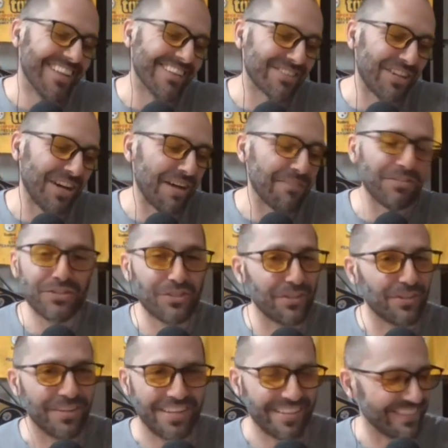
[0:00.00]
Let's go. I'm just
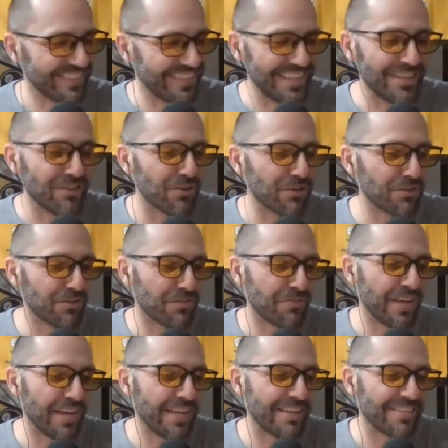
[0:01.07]
joking. The Steelers
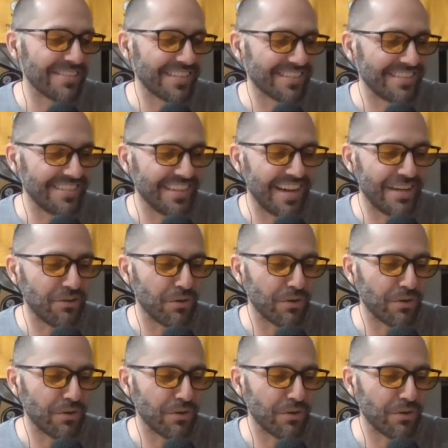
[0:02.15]
fan sixty-nine,